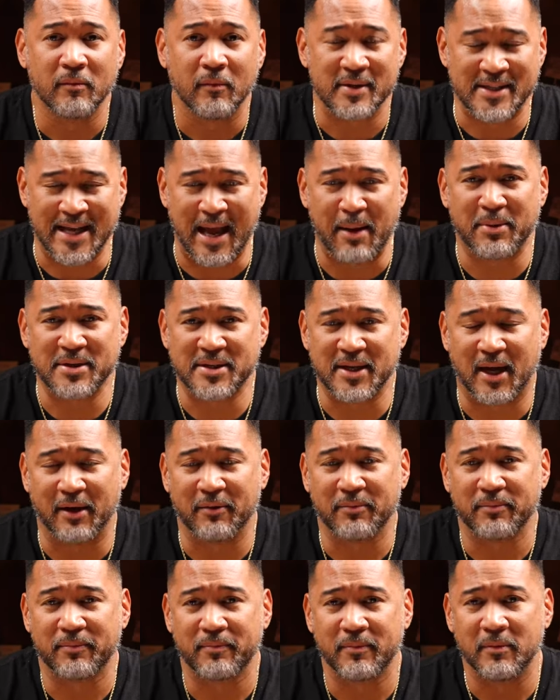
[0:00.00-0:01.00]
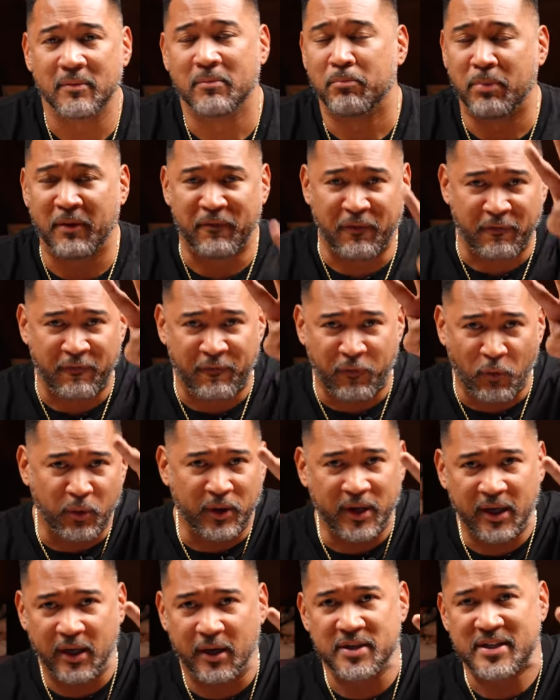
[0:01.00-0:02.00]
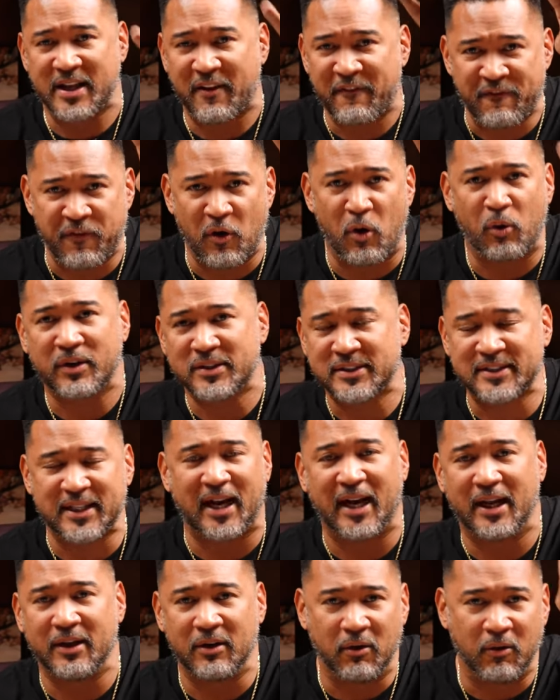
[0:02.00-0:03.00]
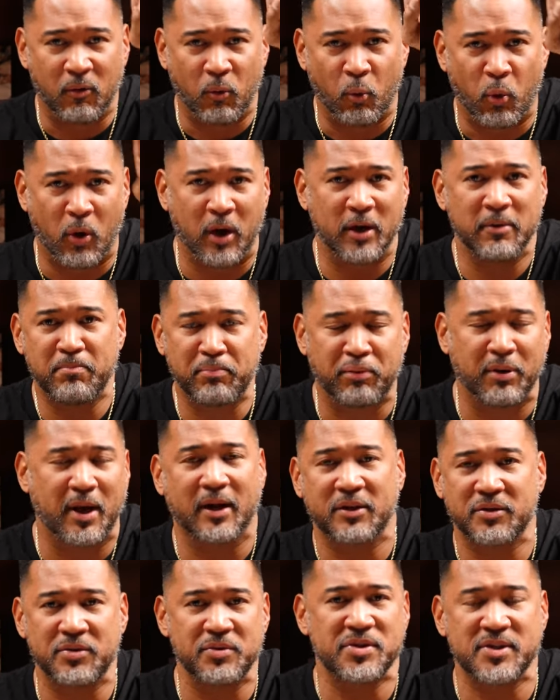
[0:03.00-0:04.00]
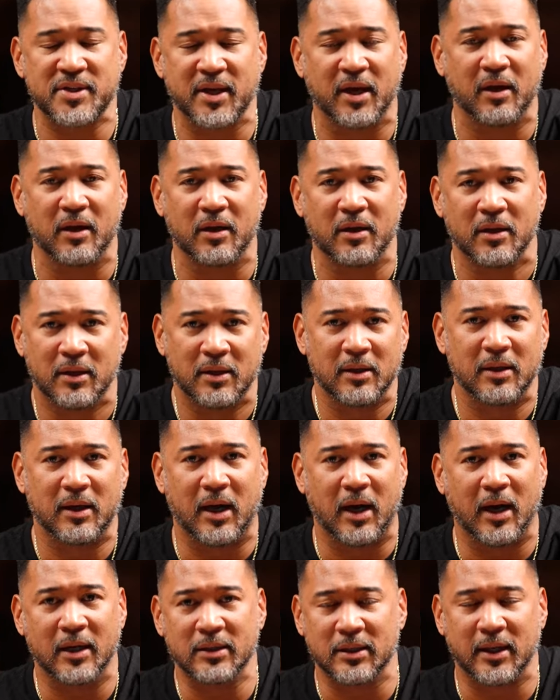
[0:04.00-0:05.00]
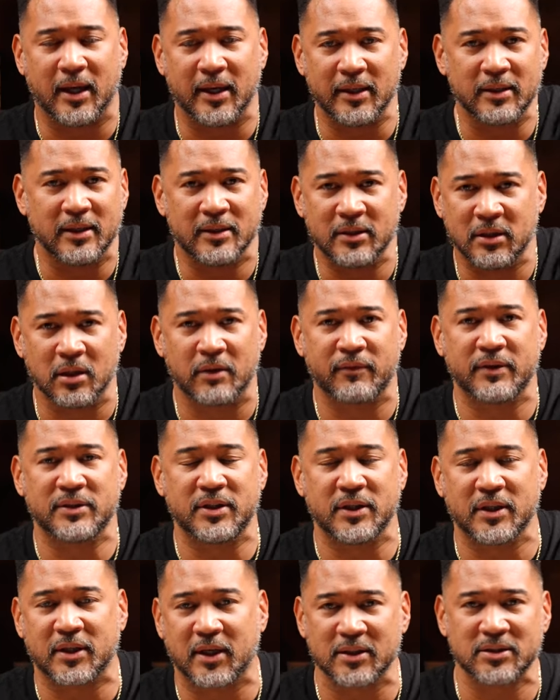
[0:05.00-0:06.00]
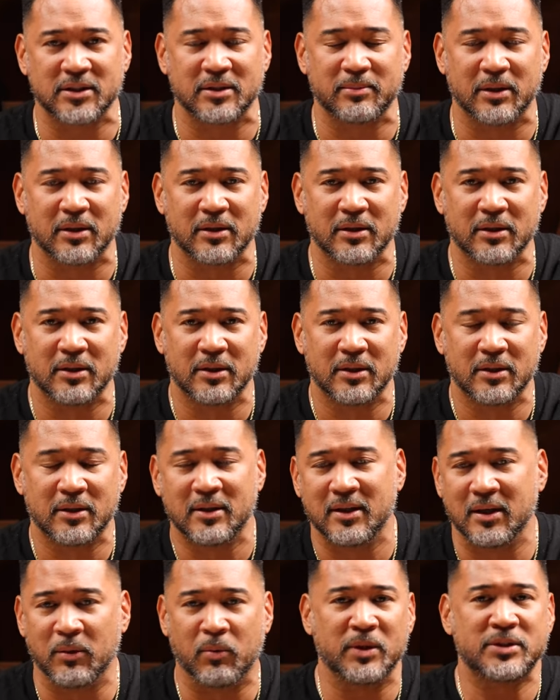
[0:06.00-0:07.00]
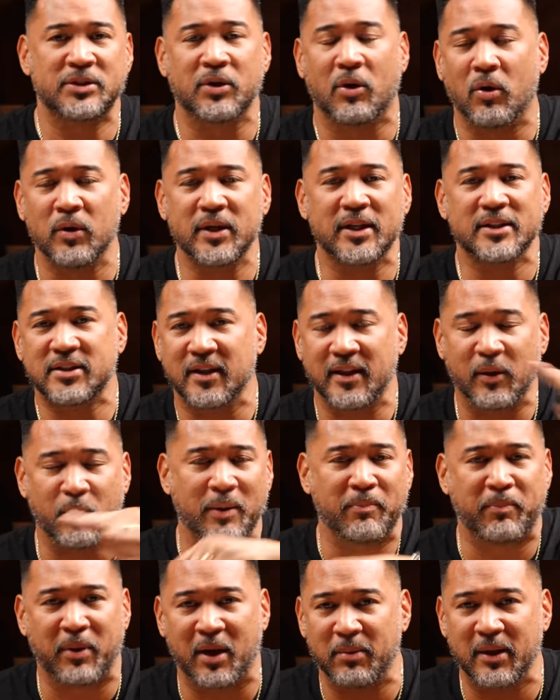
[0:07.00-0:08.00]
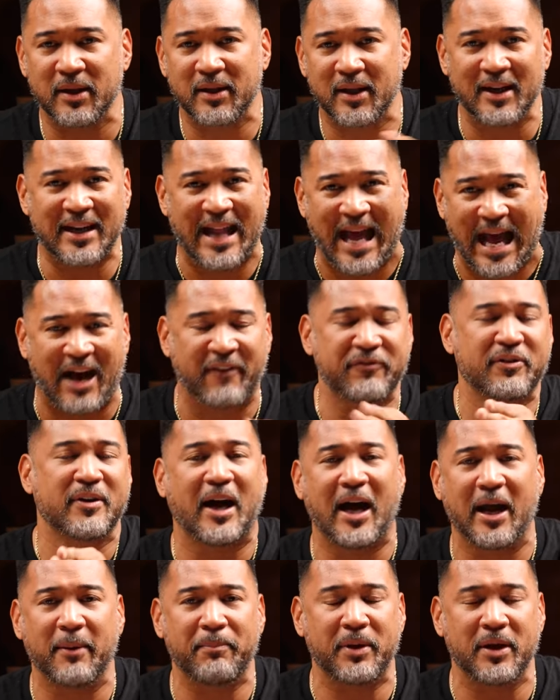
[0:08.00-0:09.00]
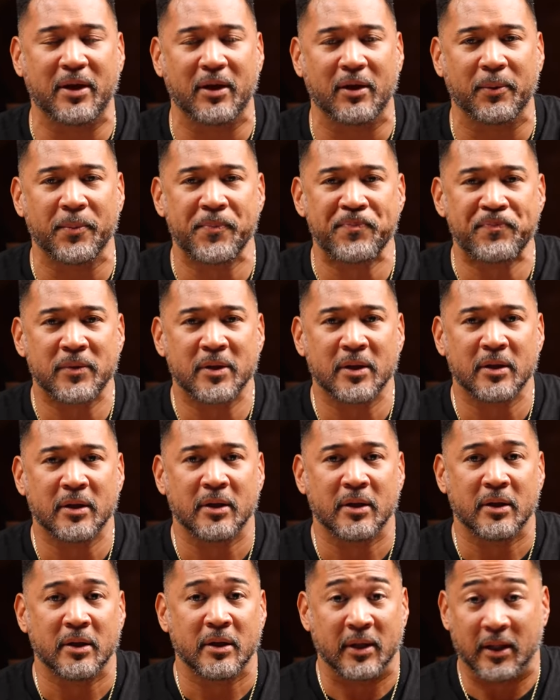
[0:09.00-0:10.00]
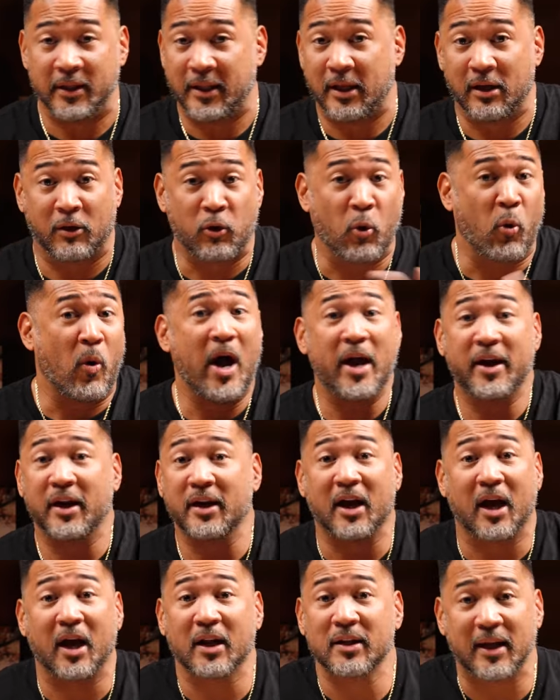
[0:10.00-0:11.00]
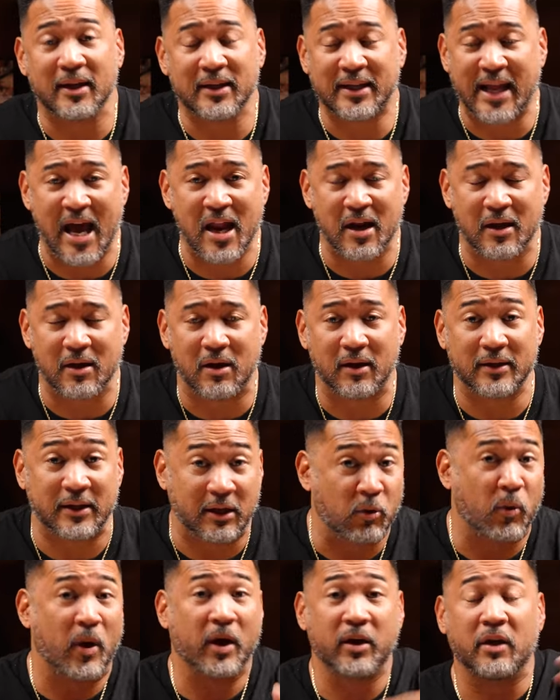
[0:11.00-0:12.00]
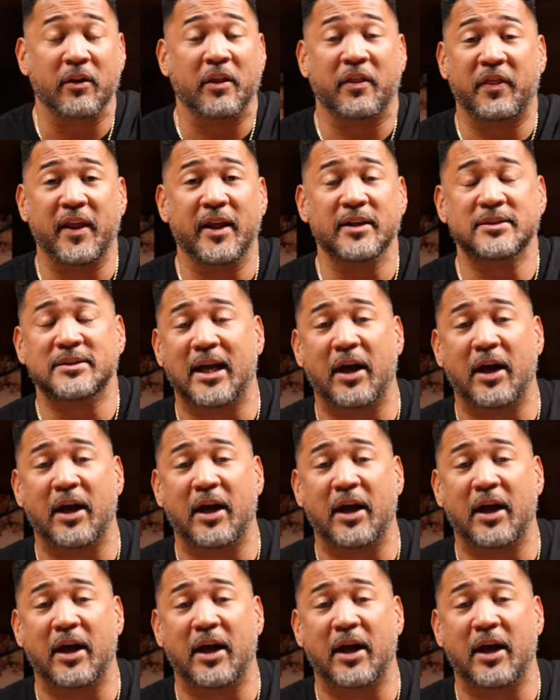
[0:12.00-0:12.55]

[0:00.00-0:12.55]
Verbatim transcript: It's Amazon. But for four years, they focused on one product to sell online delivered to the customer. It was only until they went public and after IPO, then they acquired an online catalog and they acquired other things.